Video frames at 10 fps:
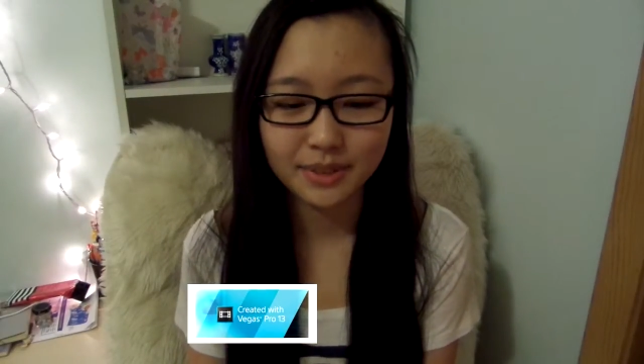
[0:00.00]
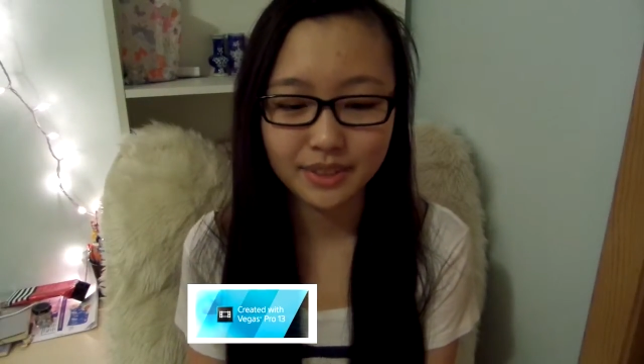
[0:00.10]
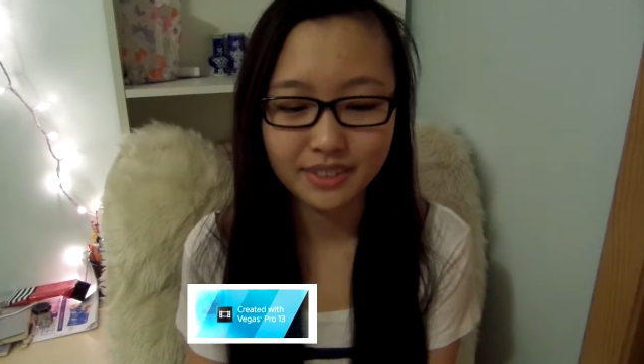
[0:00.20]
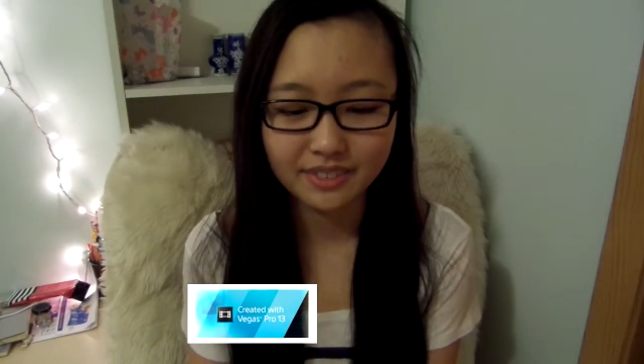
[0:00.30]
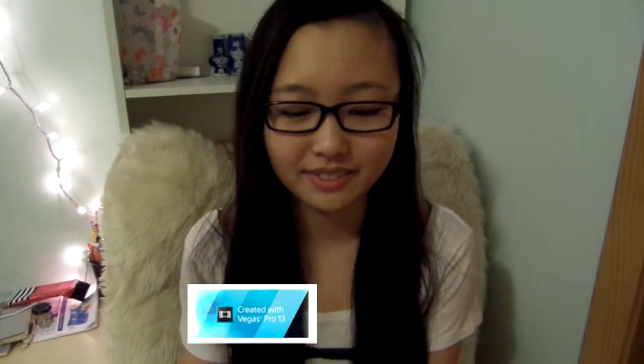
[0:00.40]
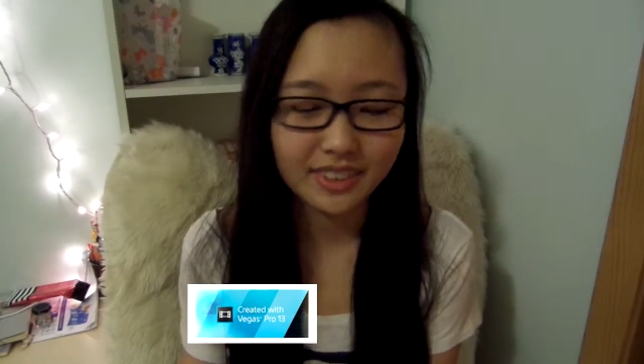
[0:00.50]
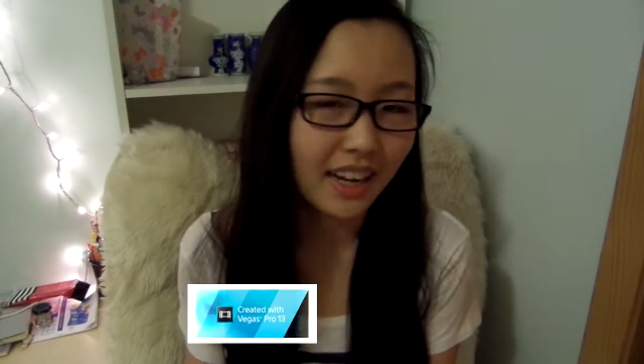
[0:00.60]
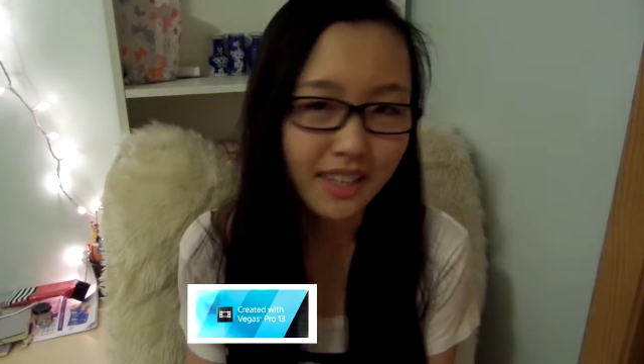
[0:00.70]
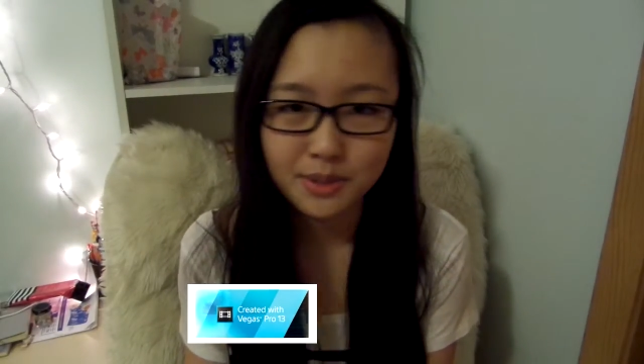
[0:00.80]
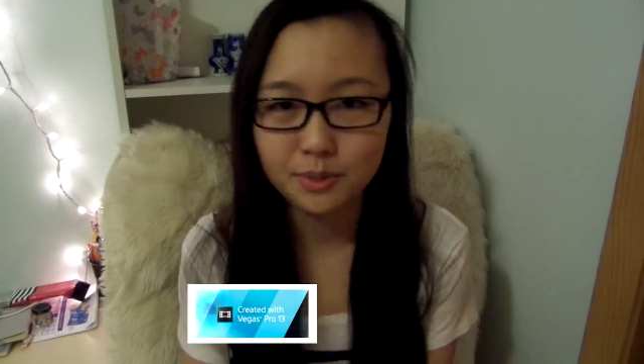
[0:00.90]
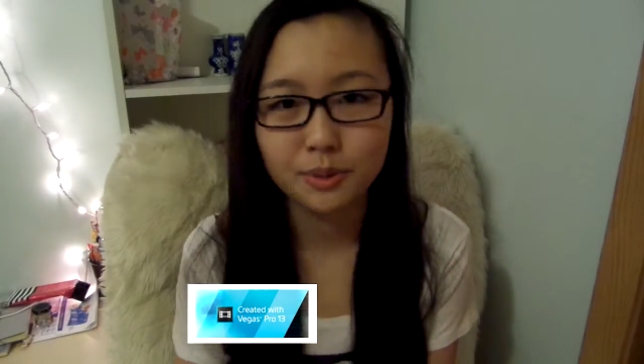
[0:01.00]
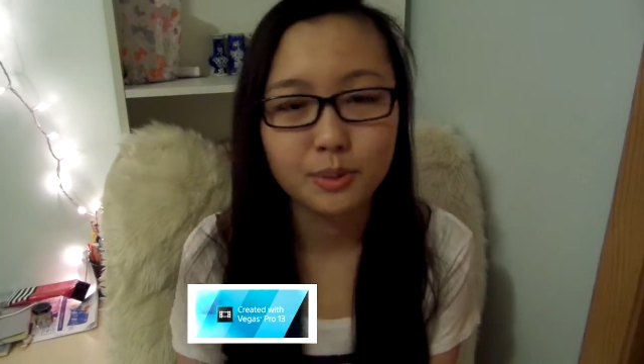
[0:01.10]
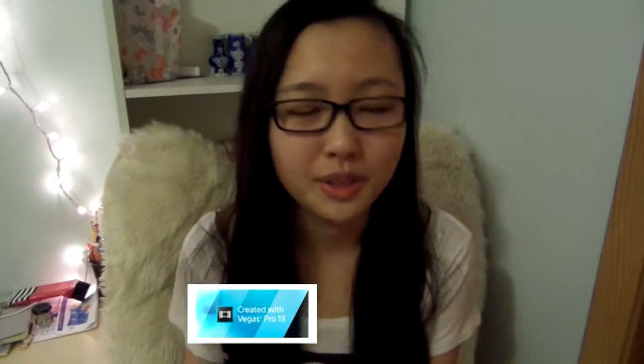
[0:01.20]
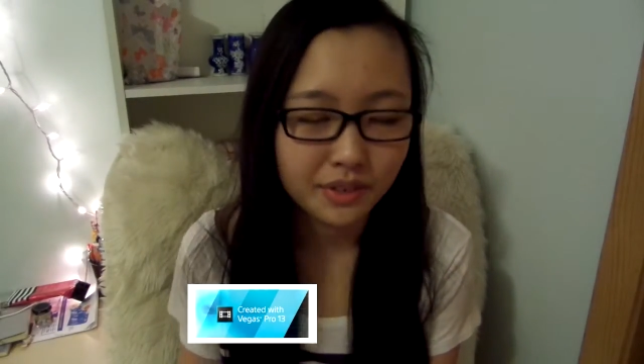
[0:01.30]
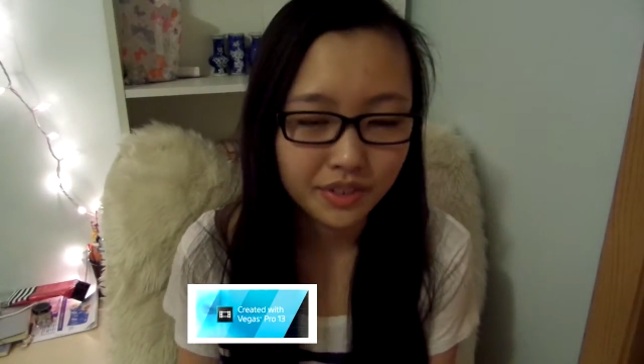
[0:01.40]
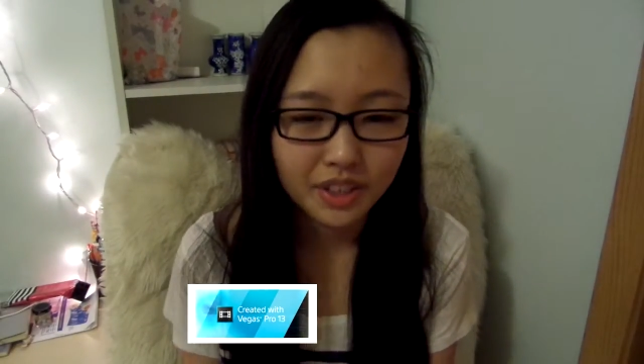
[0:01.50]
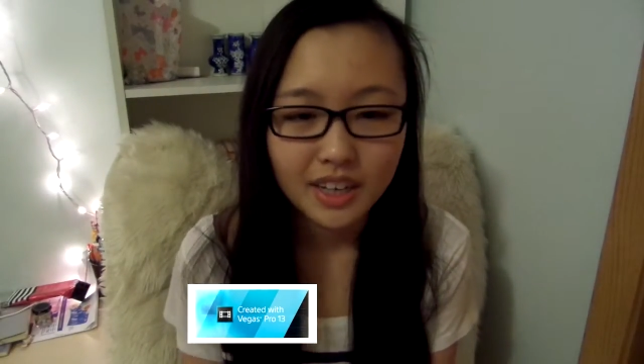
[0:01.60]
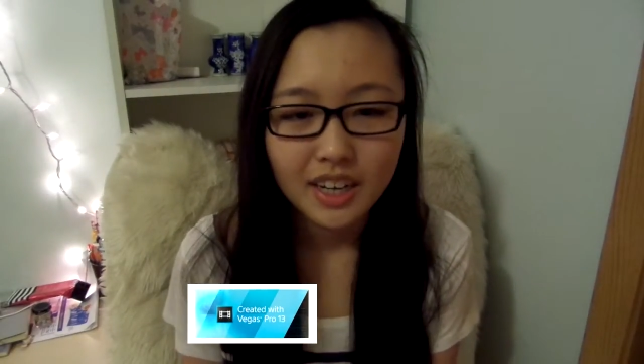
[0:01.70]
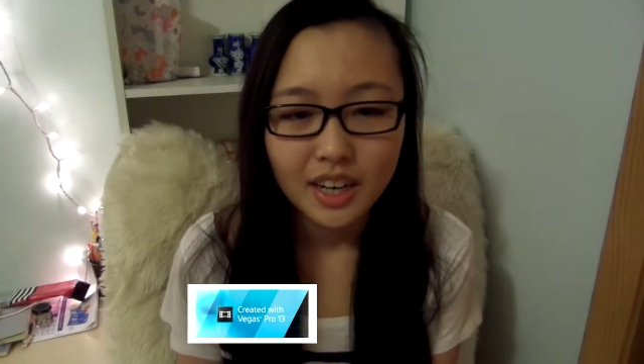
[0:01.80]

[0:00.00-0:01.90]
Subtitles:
when you're in high school, whatever,